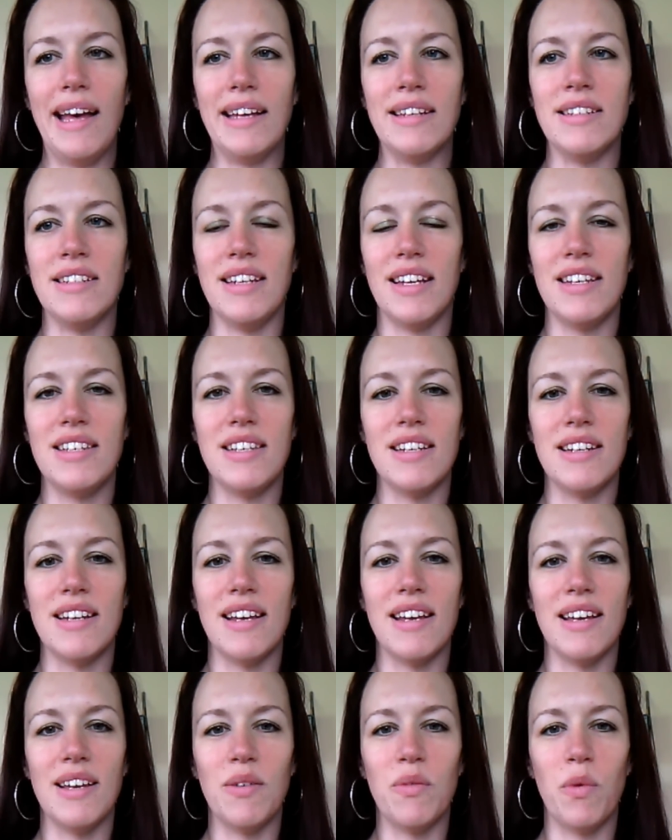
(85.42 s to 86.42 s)
And
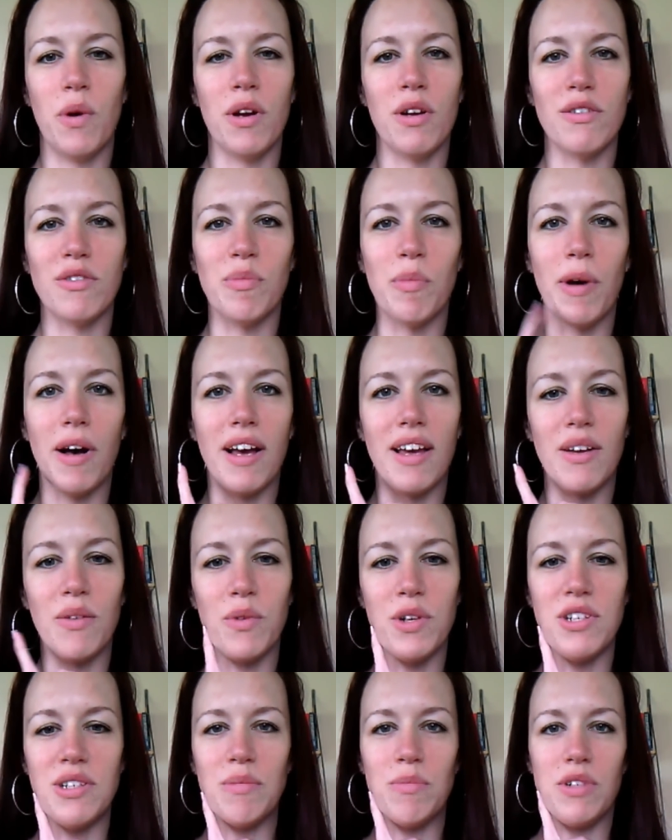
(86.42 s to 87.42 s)
yesterday, one of my
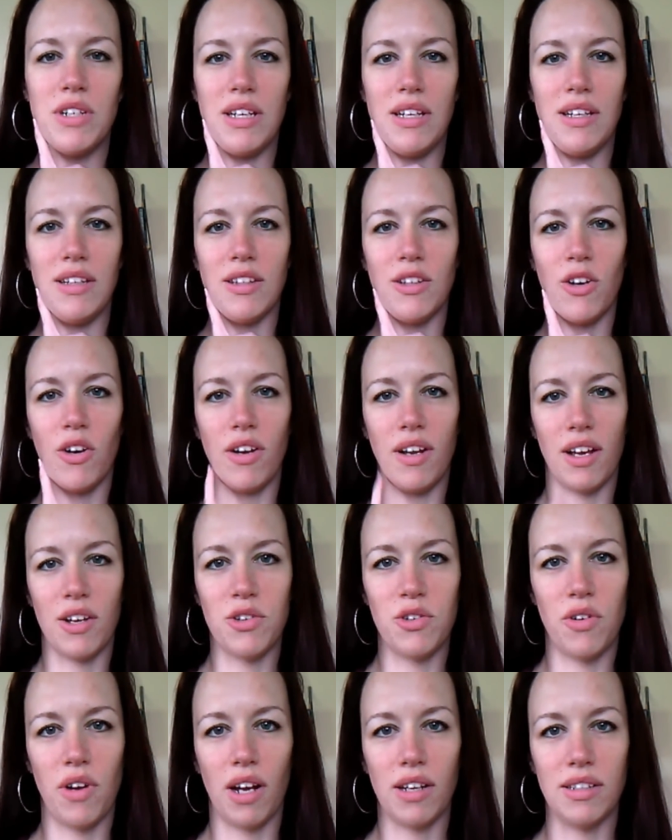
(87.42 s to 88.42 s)
wisdom teeth got
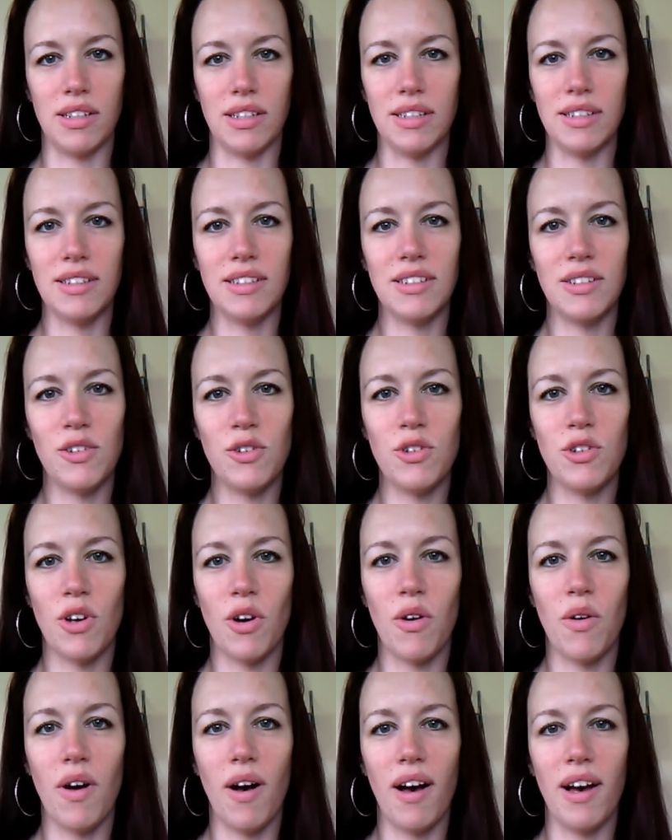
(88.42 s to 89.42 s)
extracted,
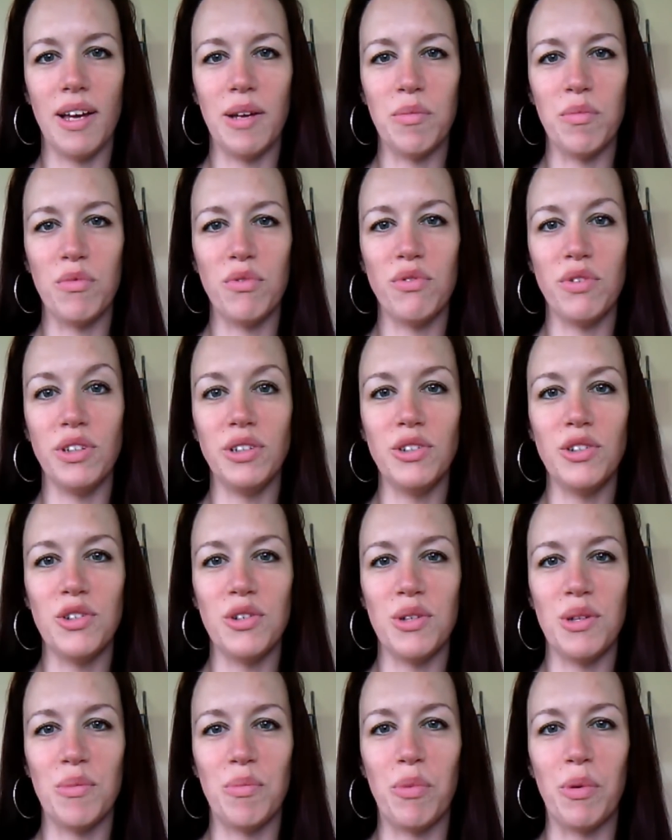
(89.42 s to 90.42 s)
so I am filled
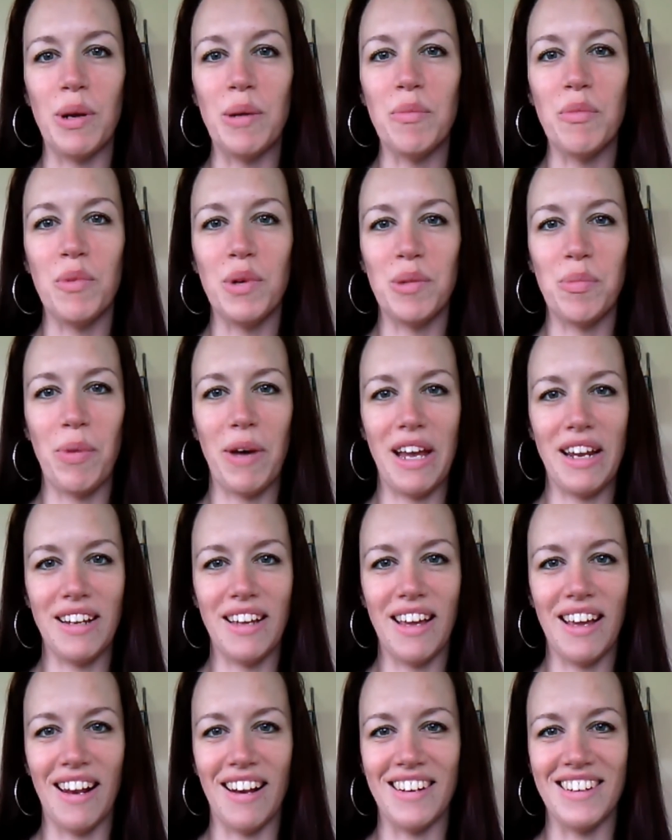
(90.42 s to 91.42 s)
to the brim with
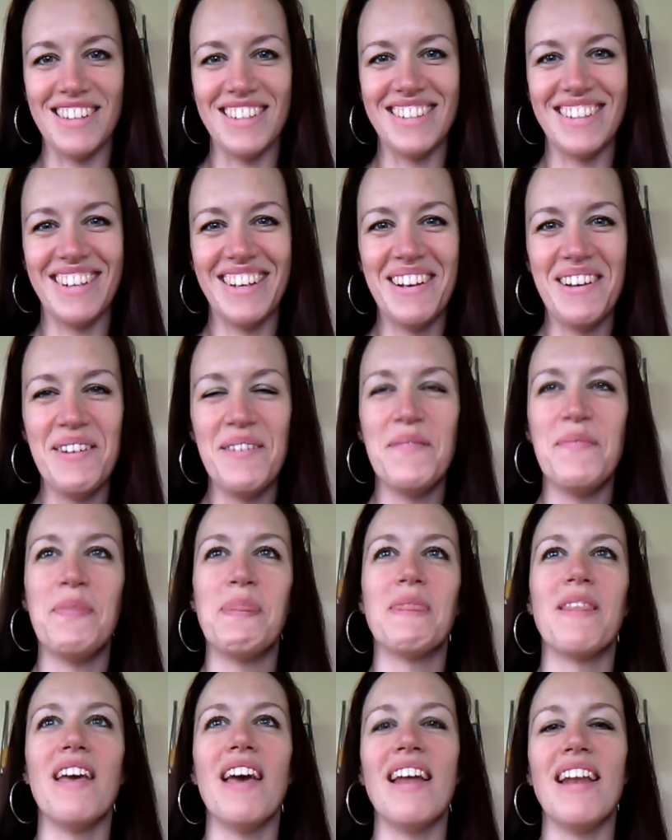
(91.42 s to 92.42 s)
painkillers.
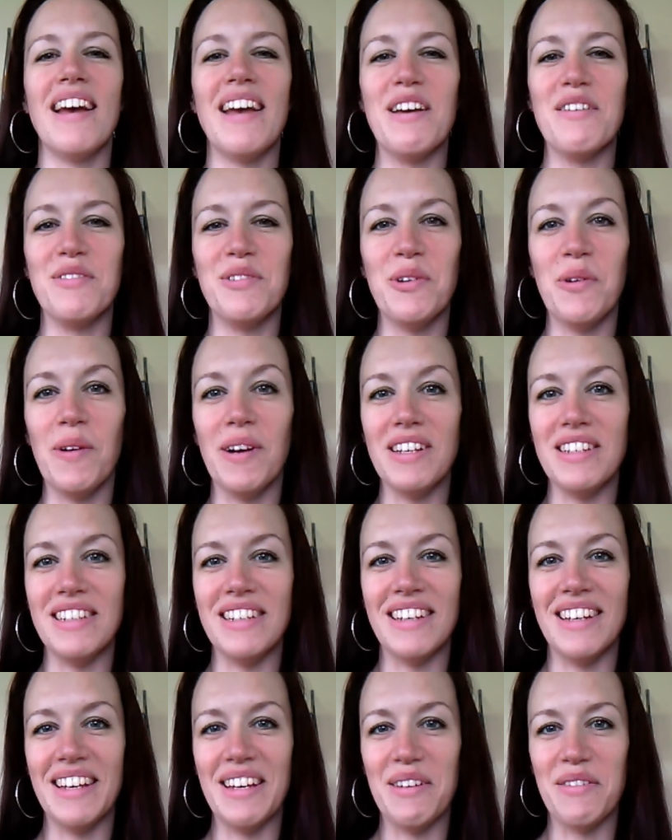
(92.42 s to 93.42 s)
And I have no
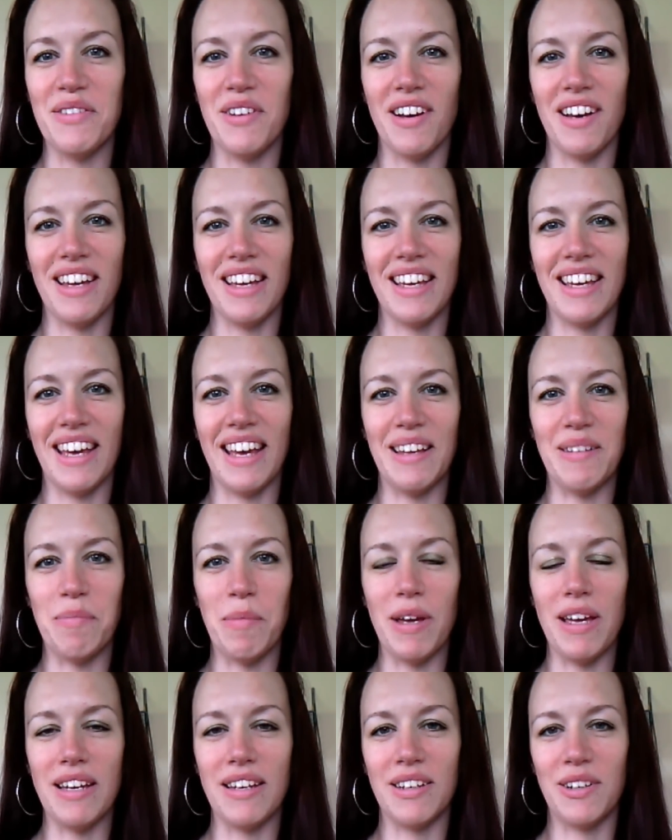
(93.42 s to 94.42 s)
idea if I can
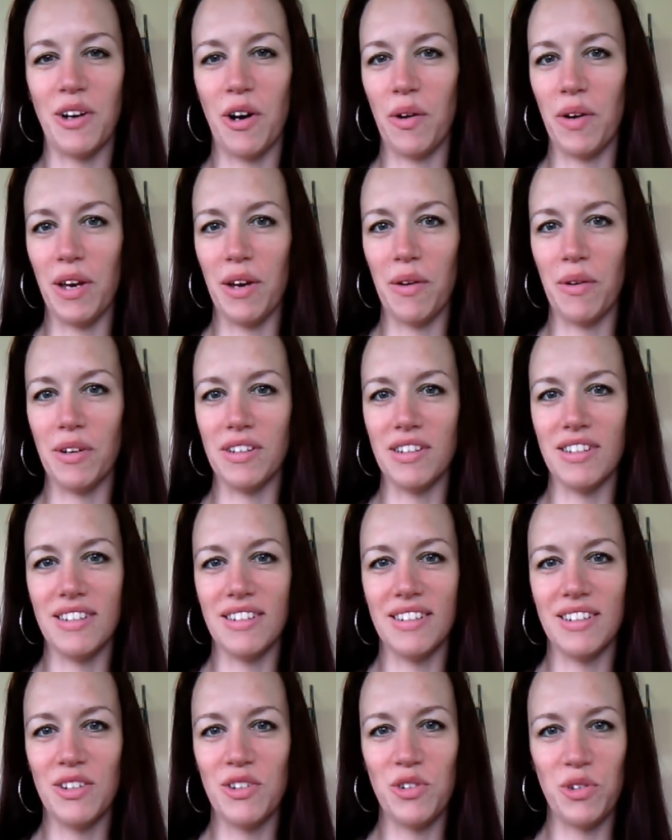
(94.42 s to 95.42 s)
make a coherent
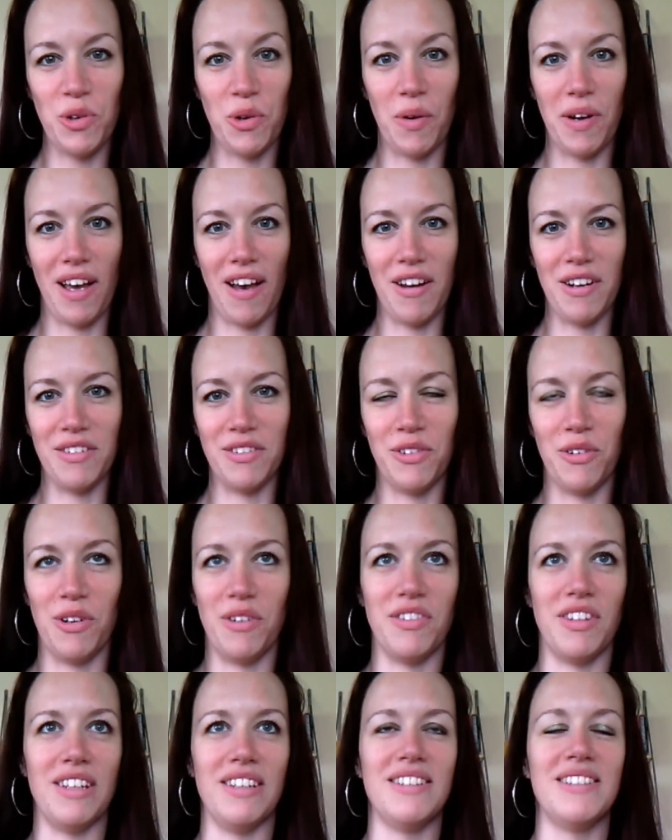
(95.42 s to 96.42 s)
story out of
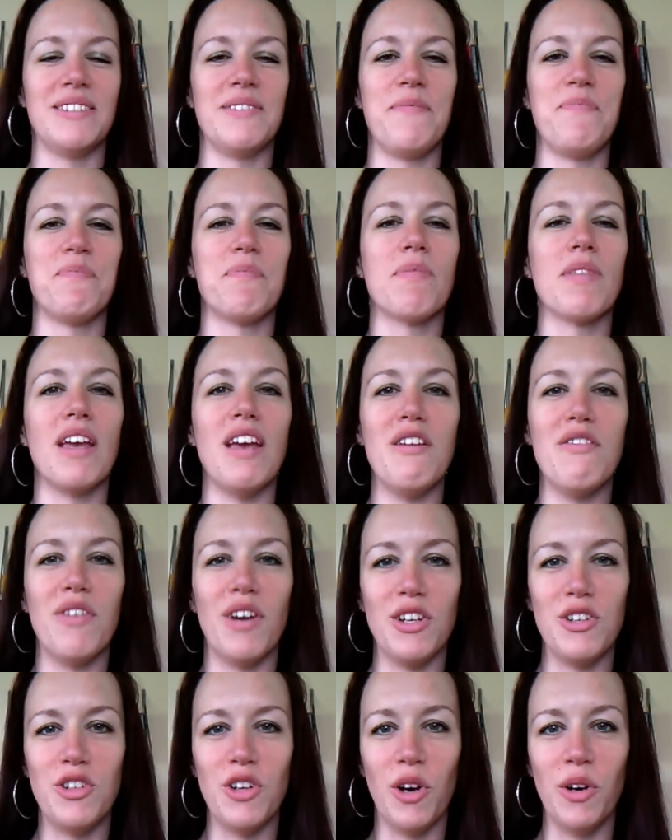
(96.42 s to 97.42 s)
all of this.
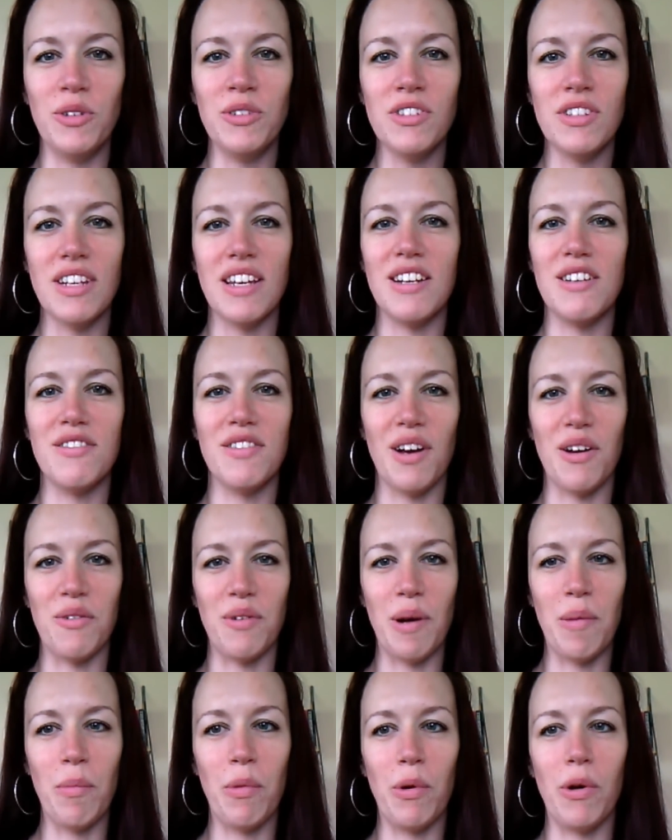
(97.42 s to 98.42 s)
If I don't, and if I
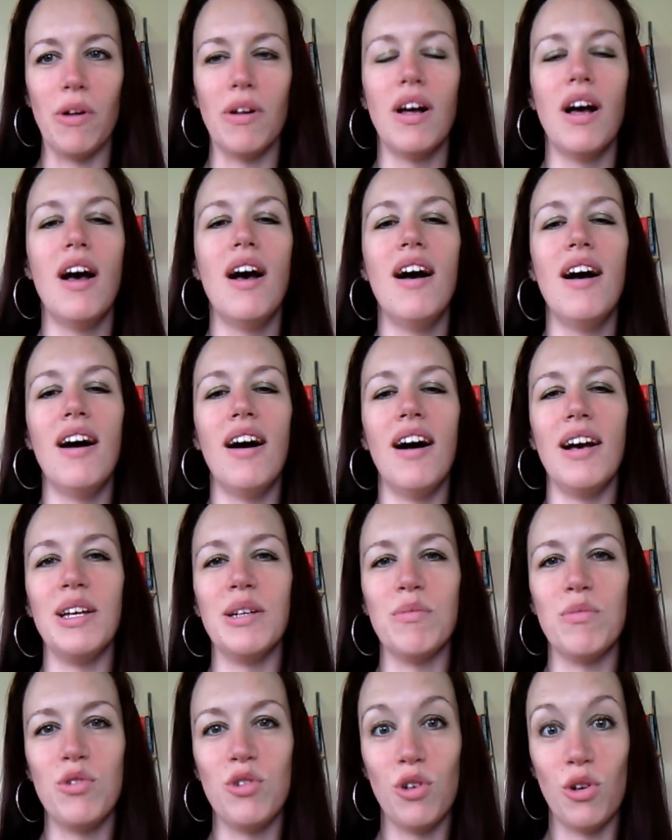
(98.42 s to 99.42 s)
ramble, I
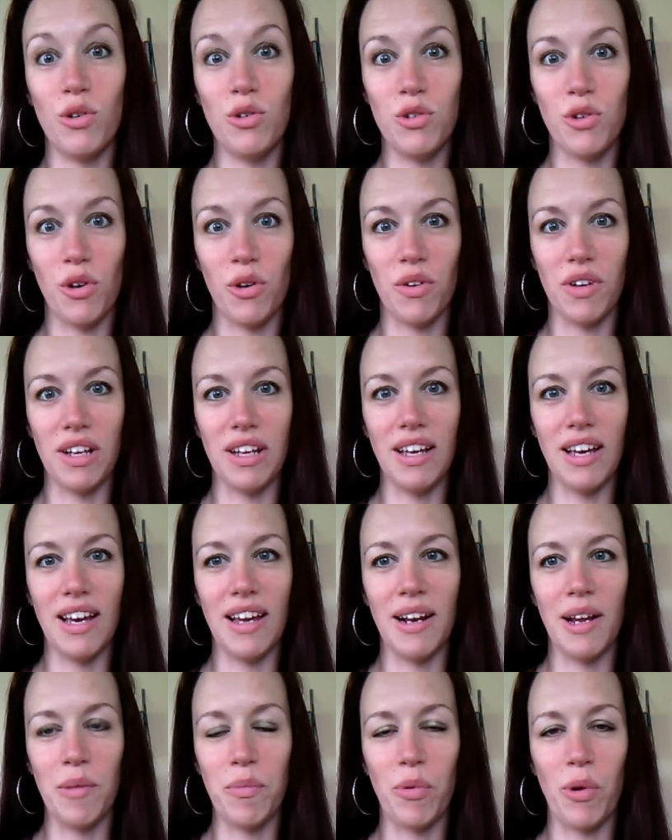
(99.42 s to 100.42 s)
am so sorry,
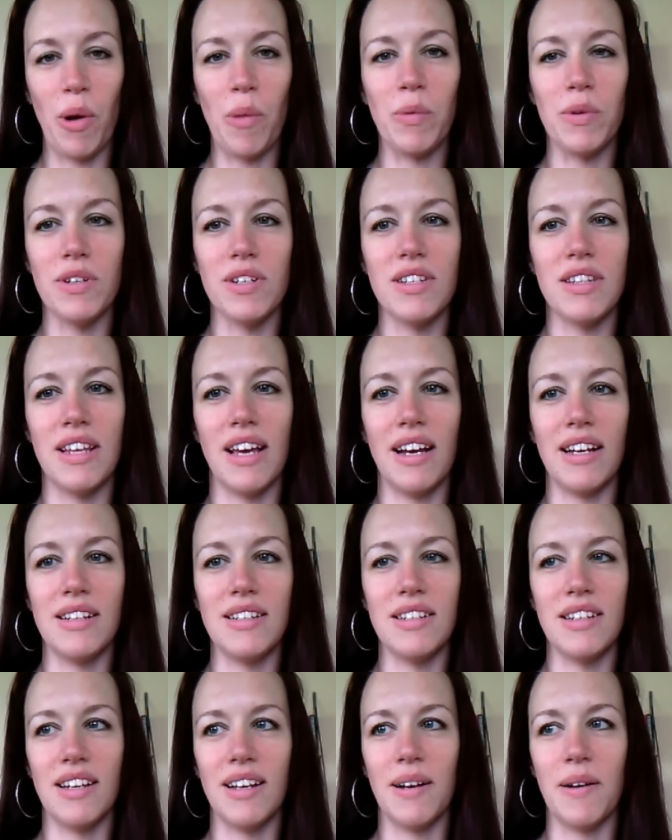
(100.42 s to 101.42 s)
and I promise
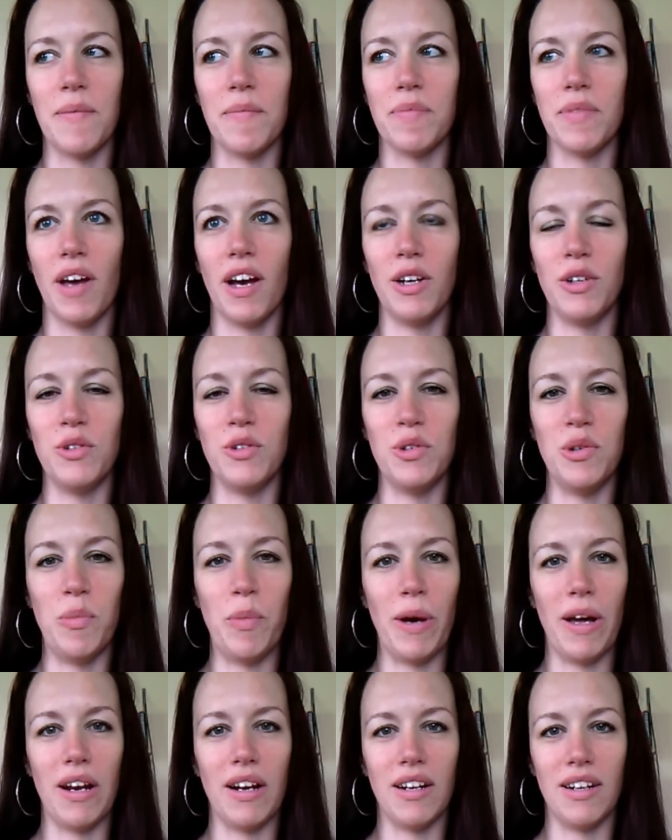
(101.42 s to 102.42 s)
that I'll do
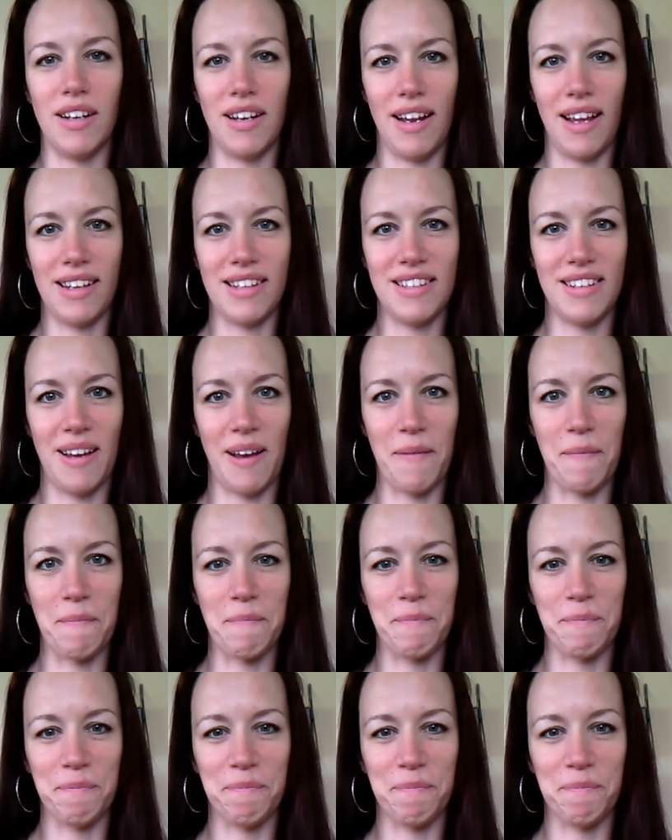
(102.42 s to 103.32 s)
better next time.